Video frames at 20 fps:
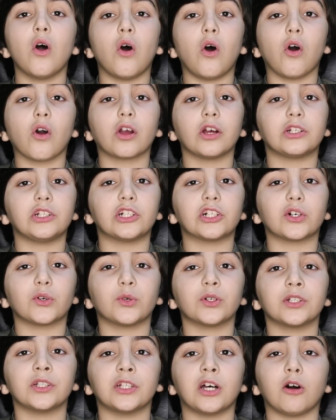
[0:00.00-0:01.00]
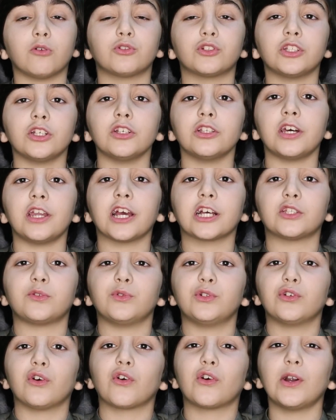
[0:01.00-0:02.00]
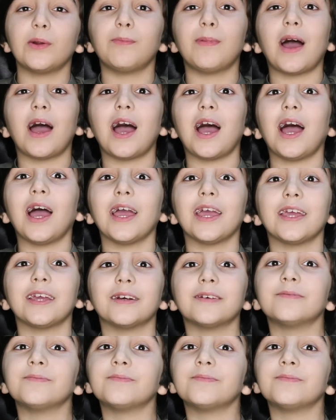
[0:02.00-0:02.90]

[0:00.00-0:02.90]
Okay, dears. Now see you in the next video. Goodbye.